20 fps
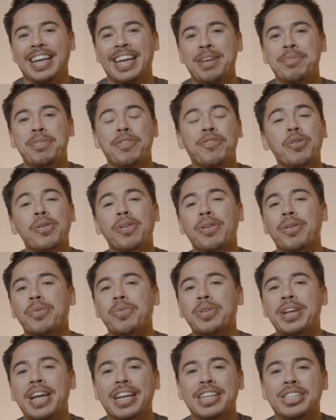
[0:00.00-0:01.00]
And before
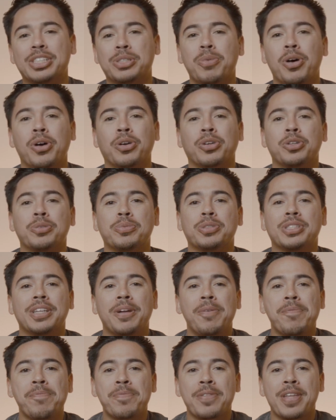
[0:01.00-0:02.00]
we head to small groups,
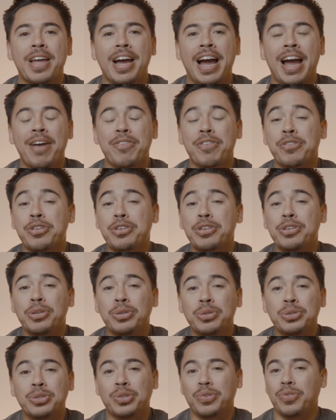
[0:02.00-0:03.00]
I have a
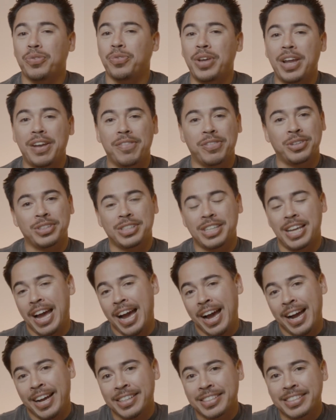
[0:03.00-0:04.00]
huge favor to
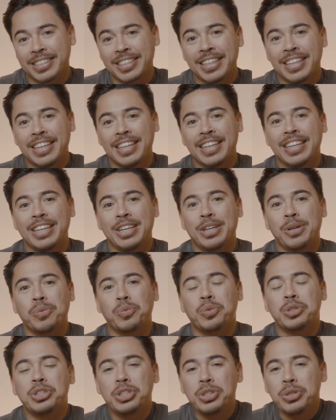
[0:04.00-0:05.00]
ask.
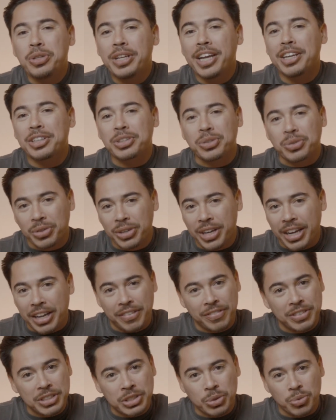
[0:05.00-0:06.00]
Would you get
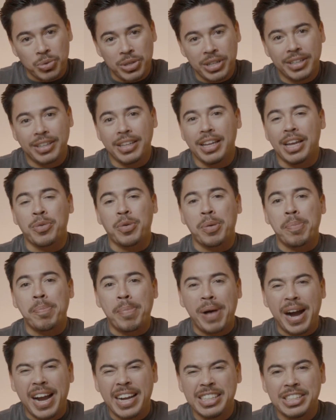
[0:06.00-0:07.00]
creative this week in
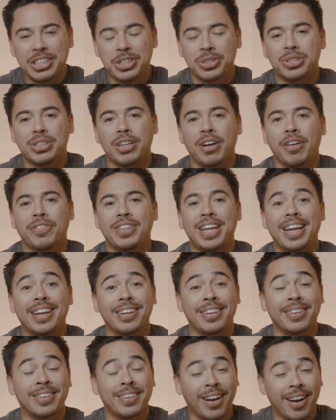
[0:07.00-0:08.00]
reminding yourself
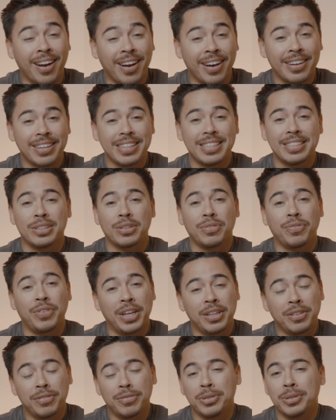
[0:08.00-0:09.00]
that God is
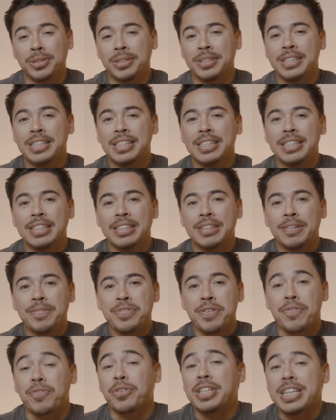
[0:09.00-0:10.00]
faithful?
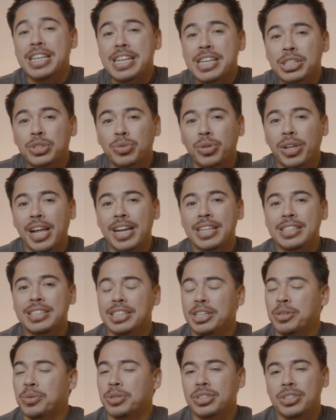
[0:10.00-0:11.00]
For the
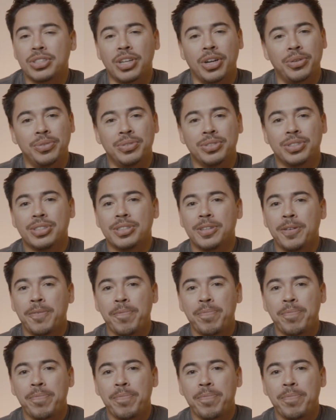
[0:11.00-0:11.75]
Israelites, it was stones.